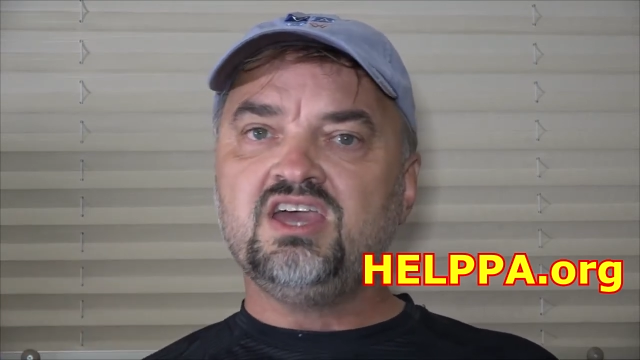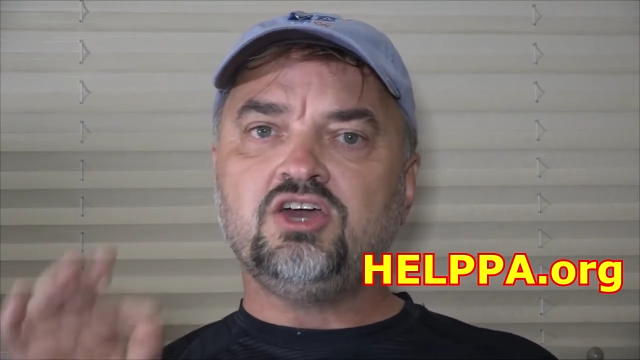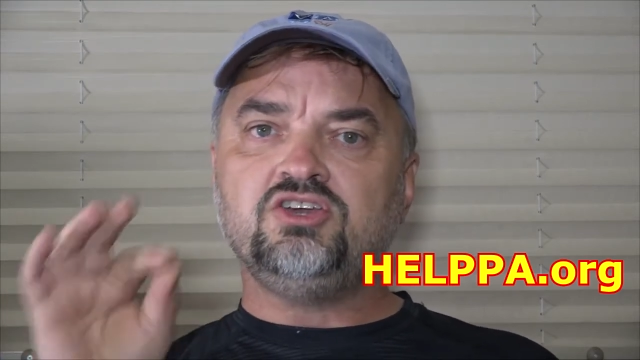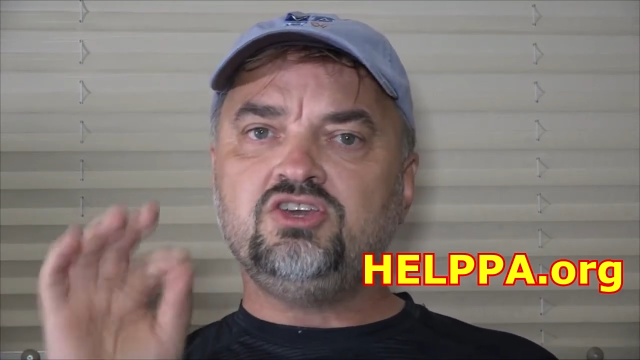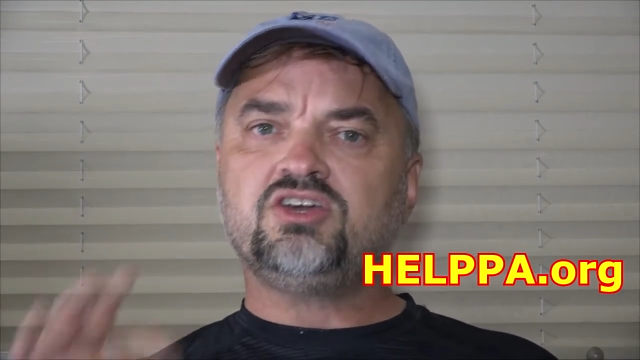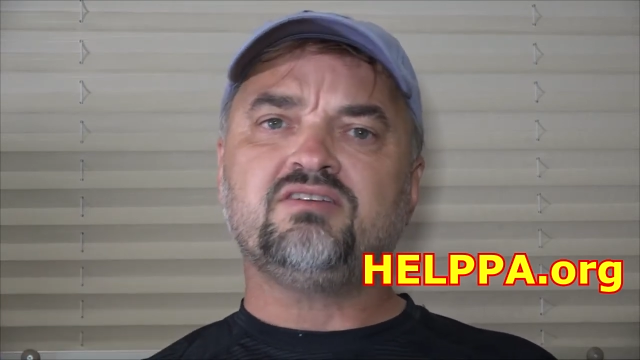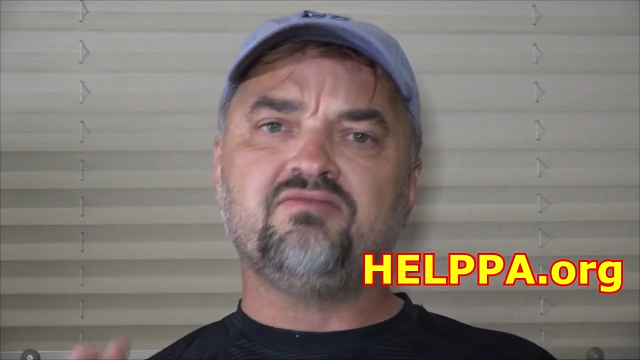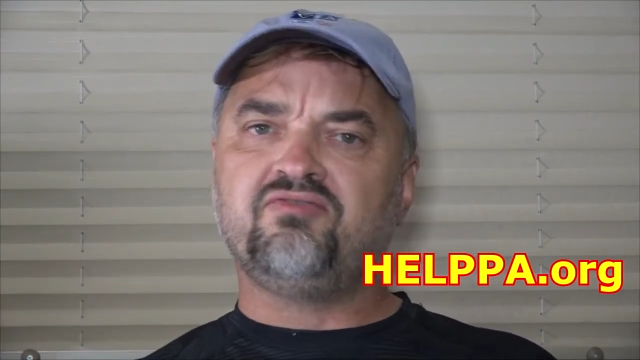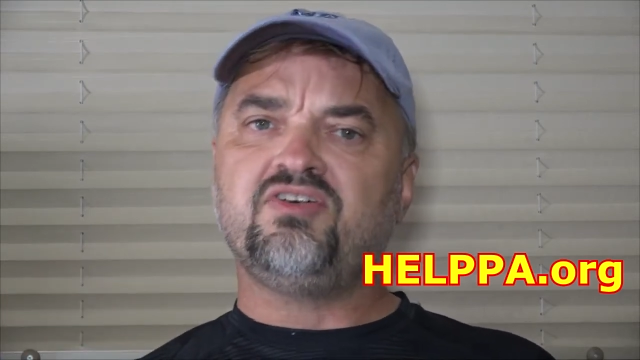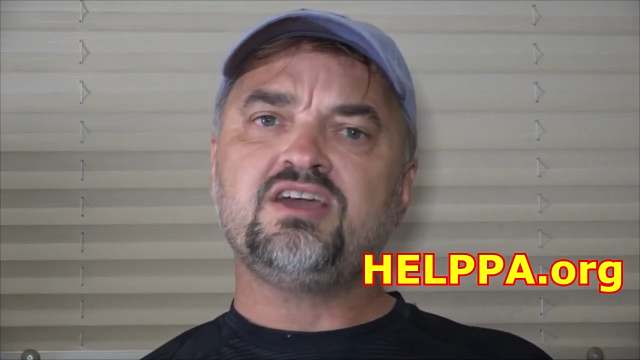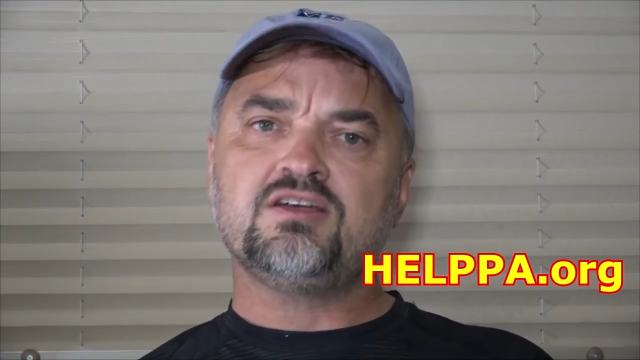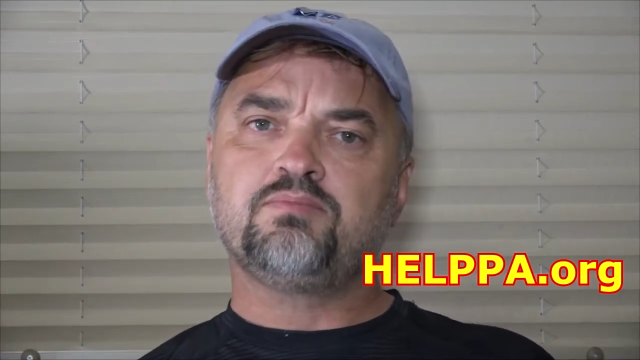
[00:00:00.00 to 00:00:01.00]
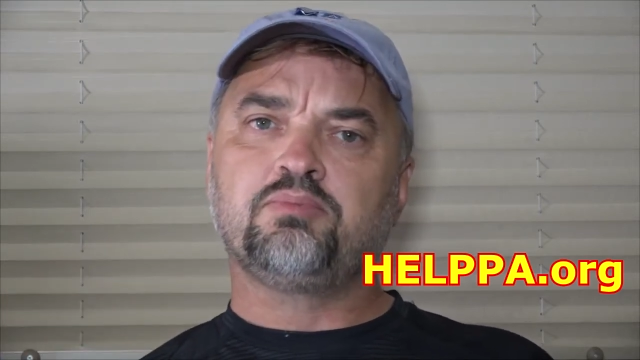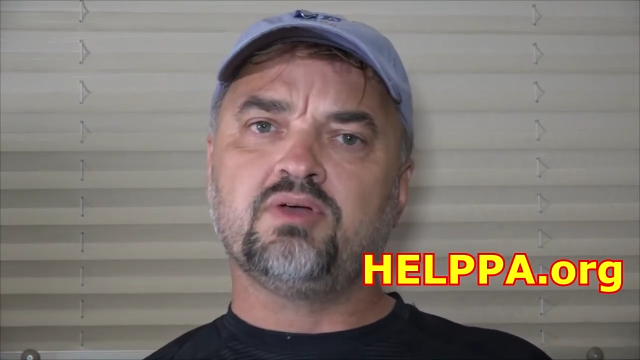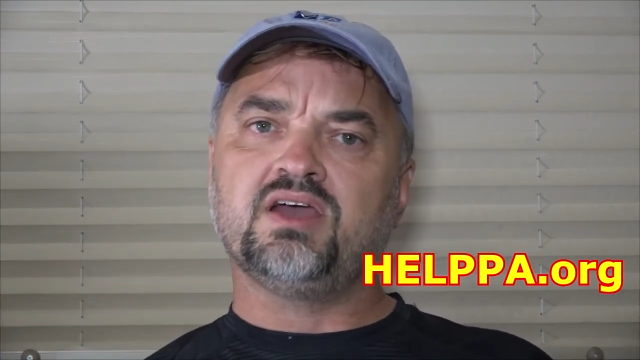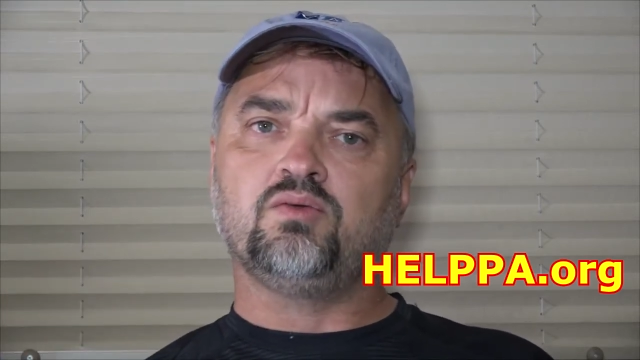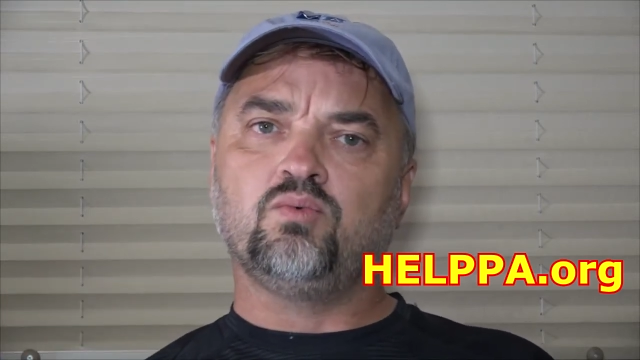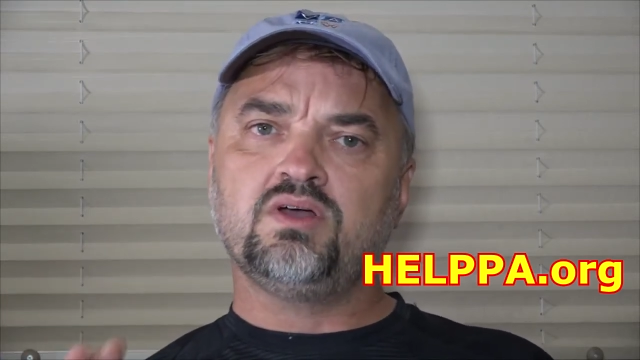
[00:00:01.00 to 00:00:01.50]
You know, you can
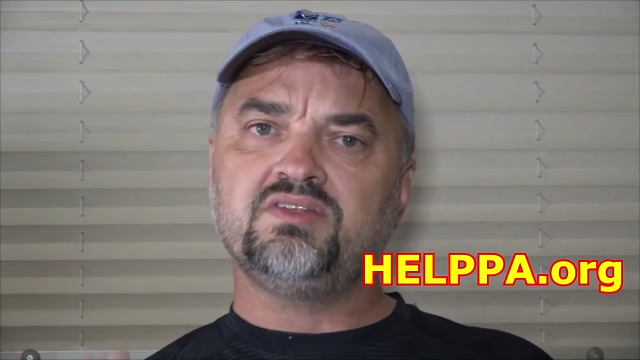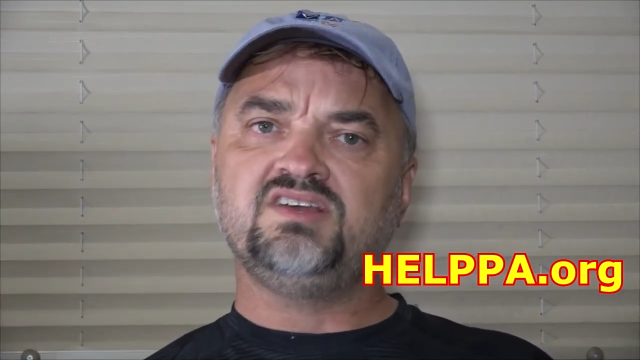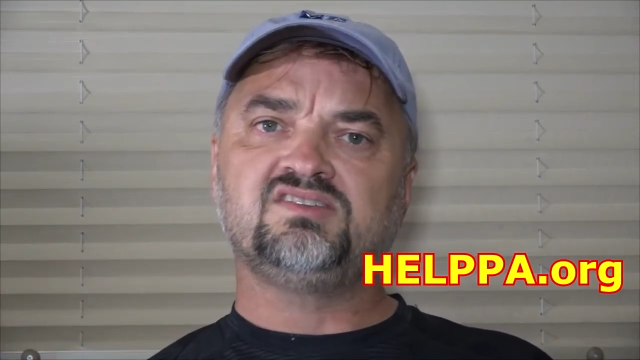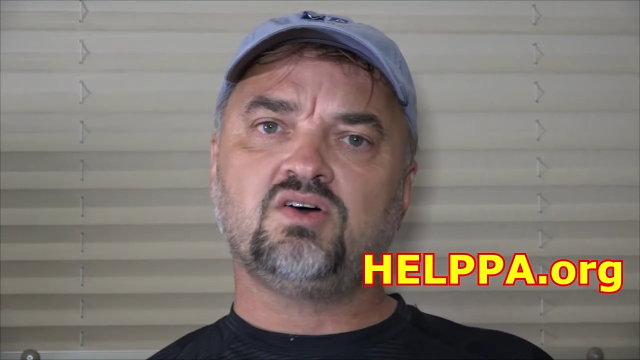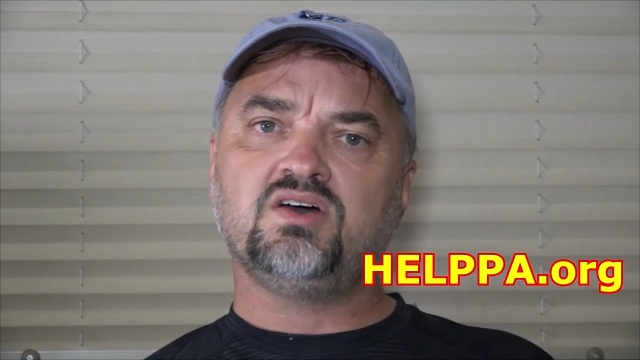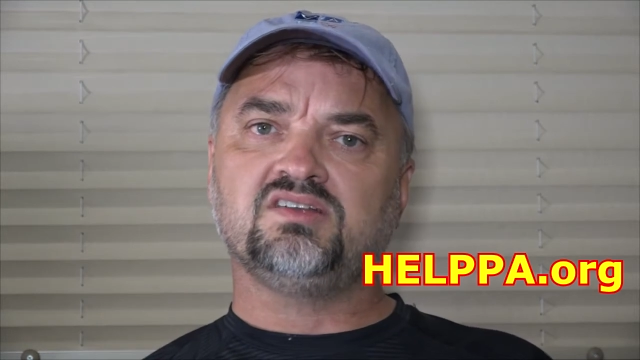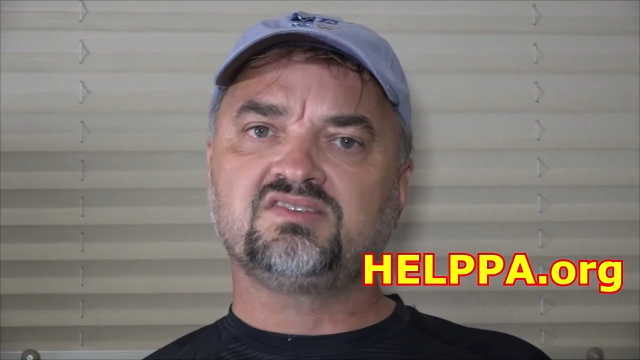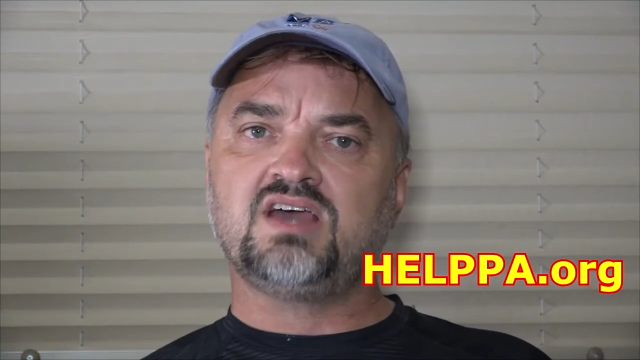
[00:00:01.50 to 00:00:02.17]
fingerprint where these oils